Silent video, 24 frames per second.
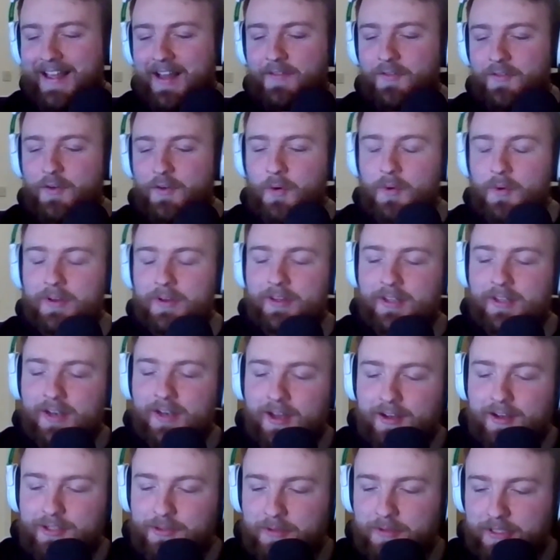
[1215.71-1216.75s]
I've got the
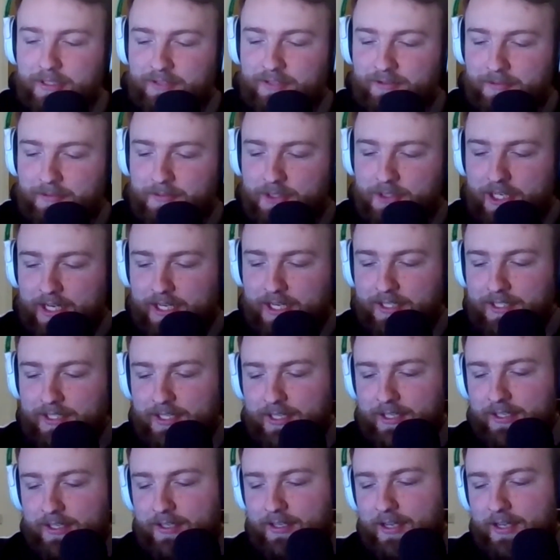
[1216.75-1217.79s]
last one is from
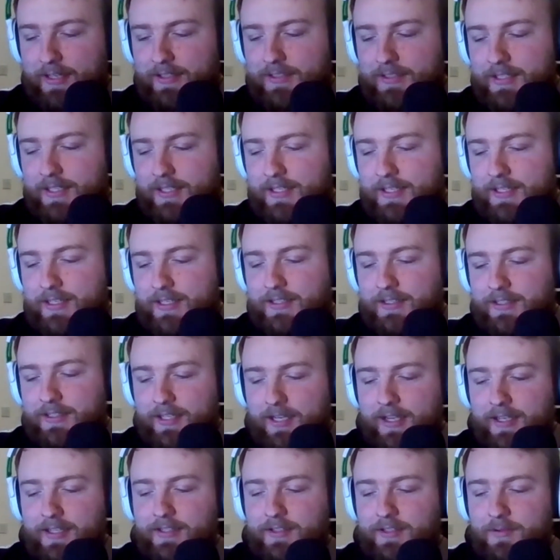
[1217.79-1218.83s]
JT, and he
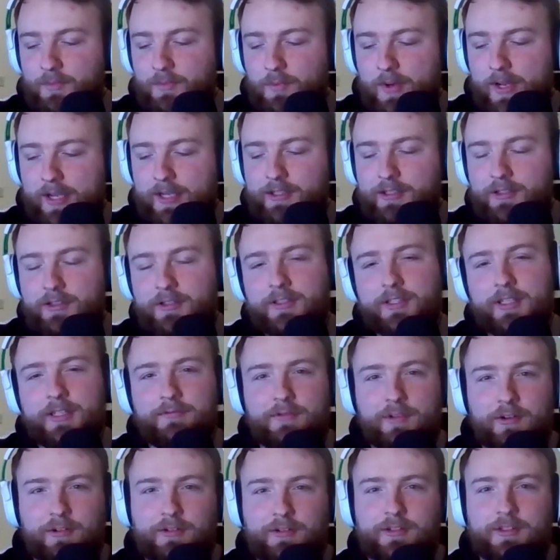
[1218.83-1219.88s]
says, where do you see
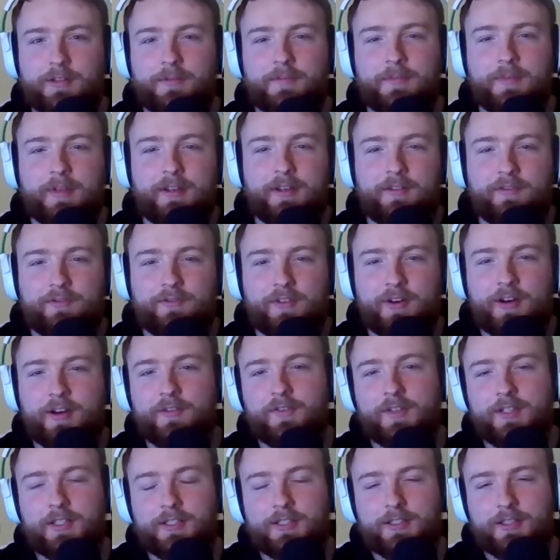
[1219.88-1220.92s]
Wroxham in 5
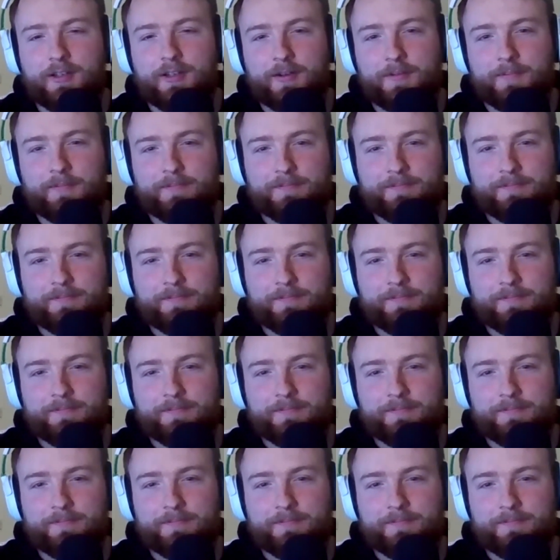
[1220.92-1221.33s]
years' time?